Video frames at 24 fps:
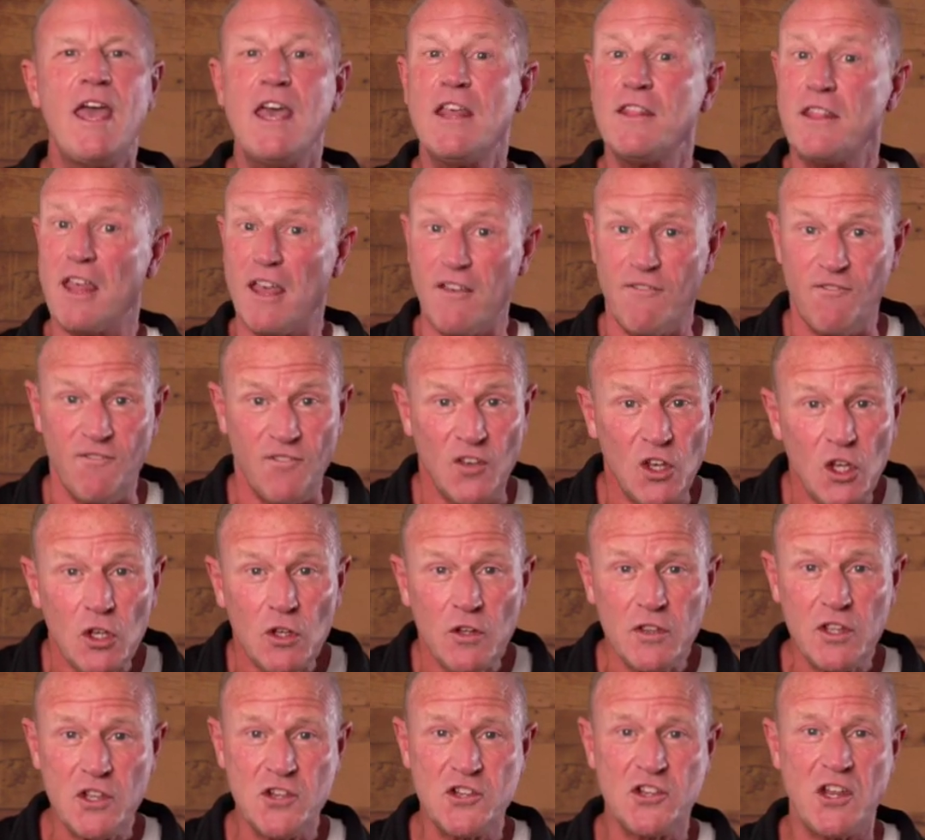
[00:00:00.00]
they feel
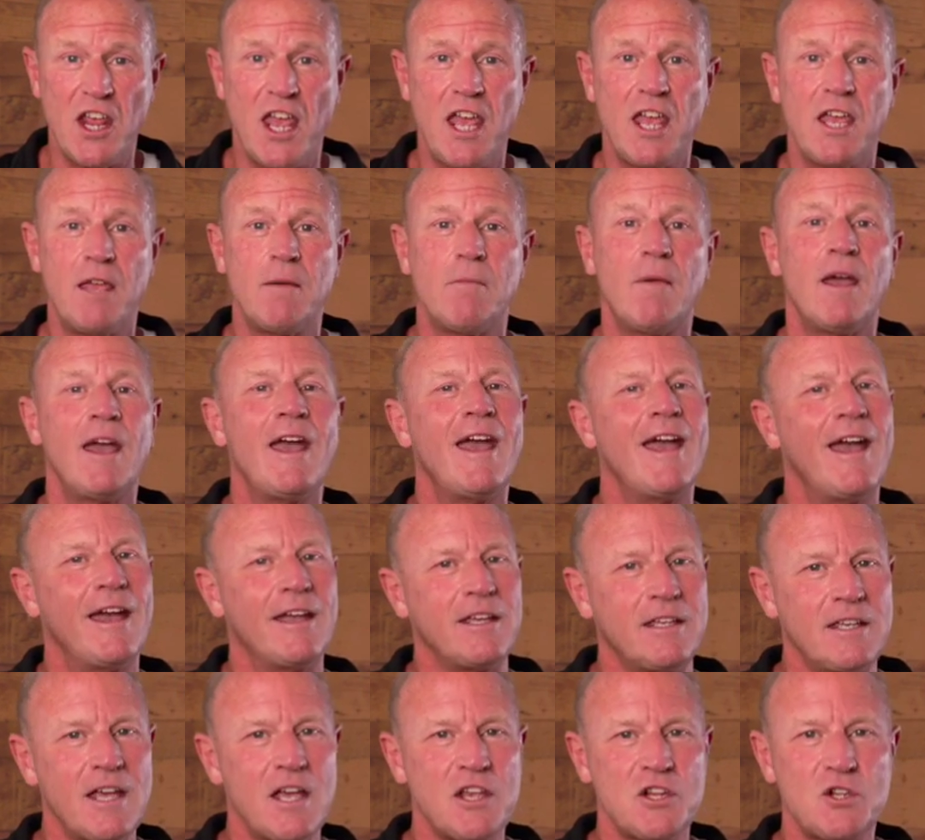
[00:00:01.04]
the same,
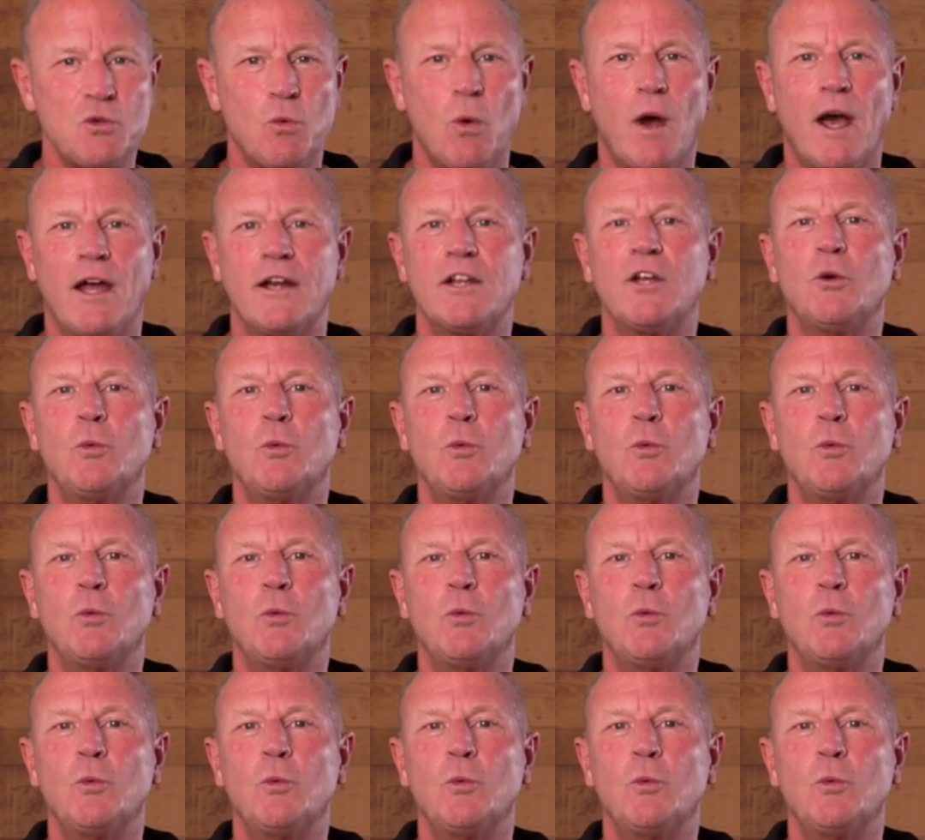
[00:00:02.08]
and guess what?